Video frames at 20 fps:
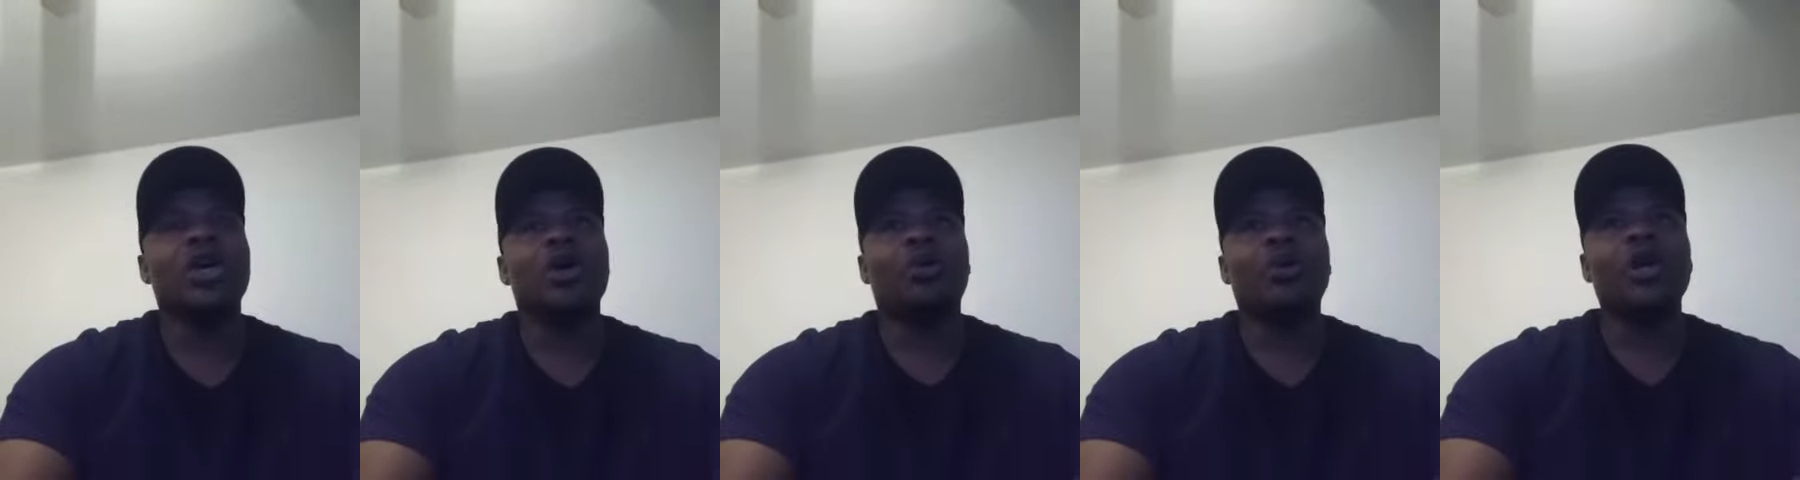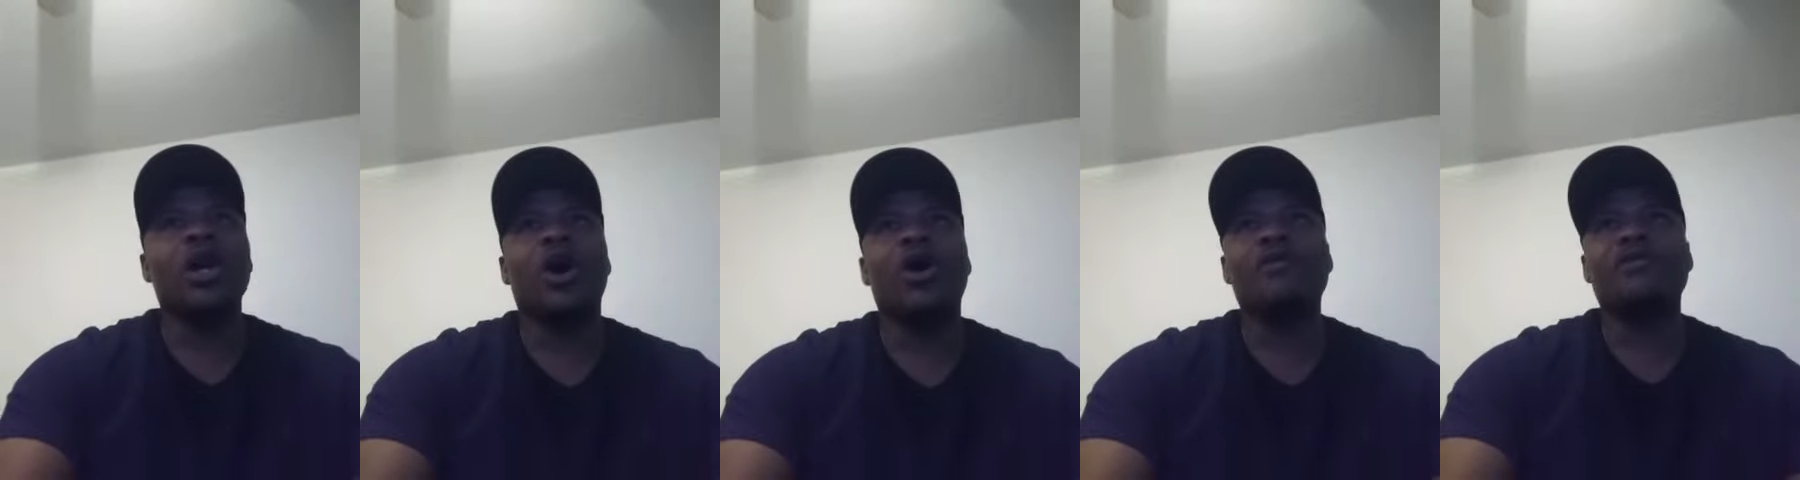
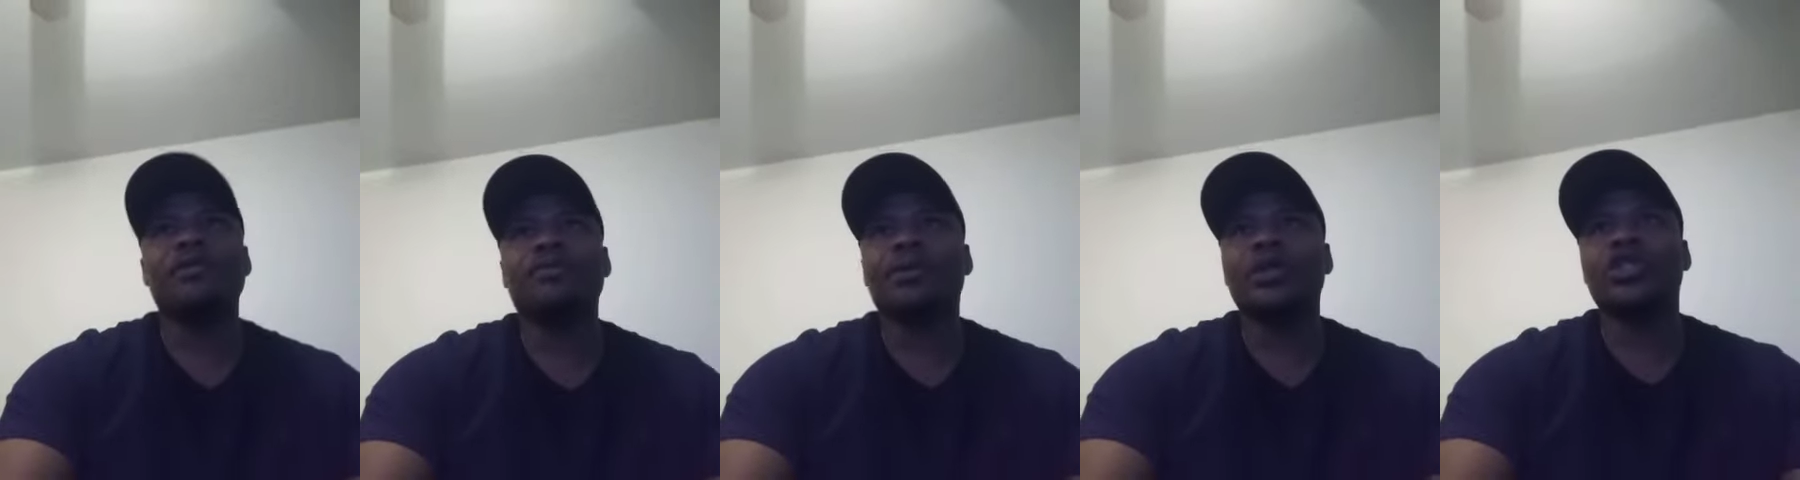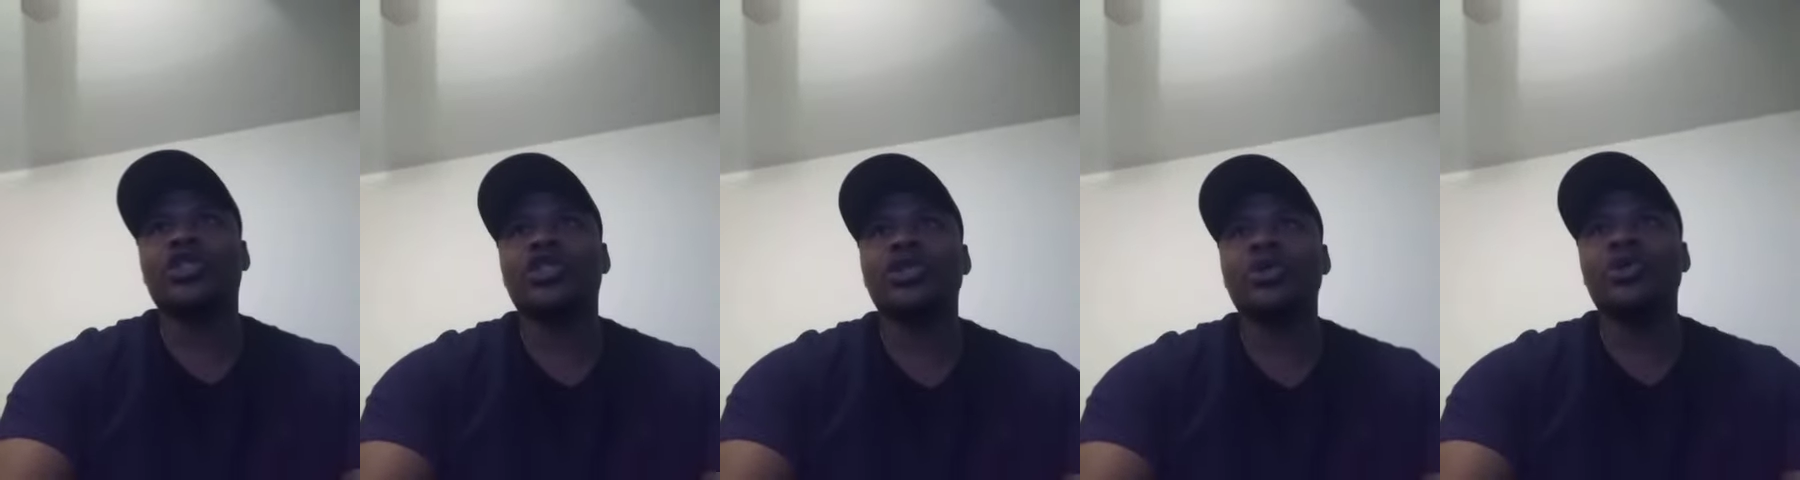We over
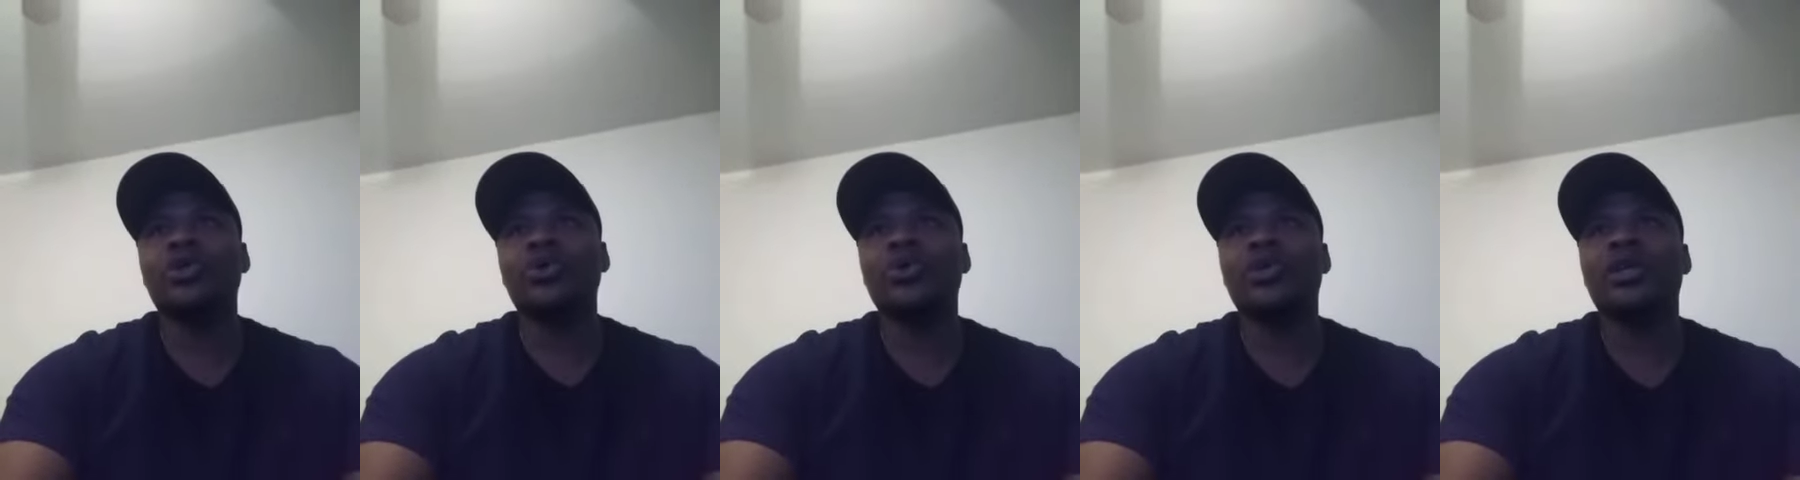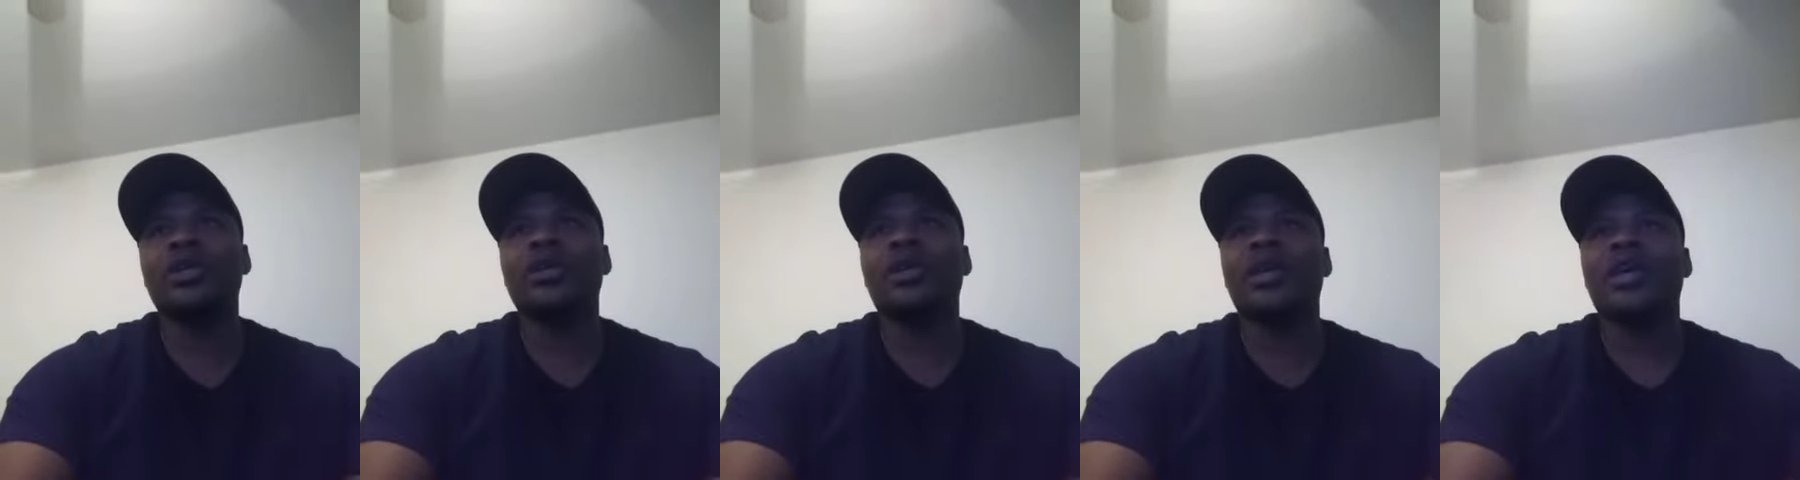
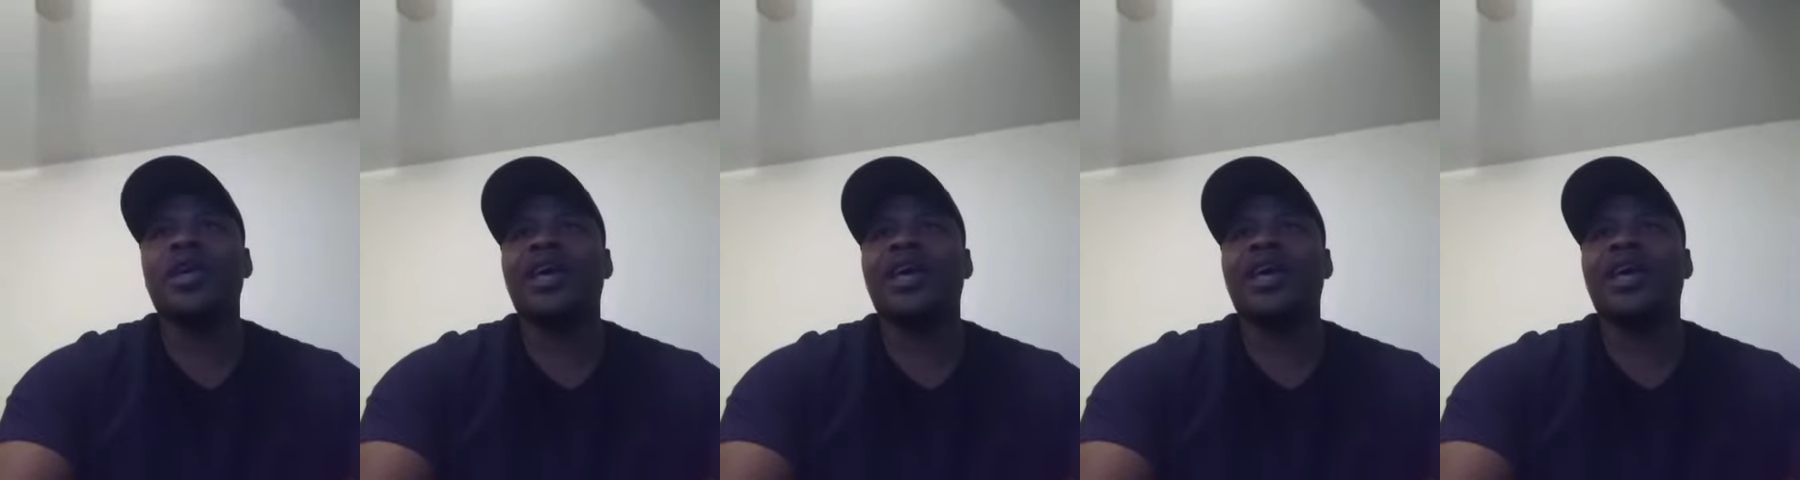pursued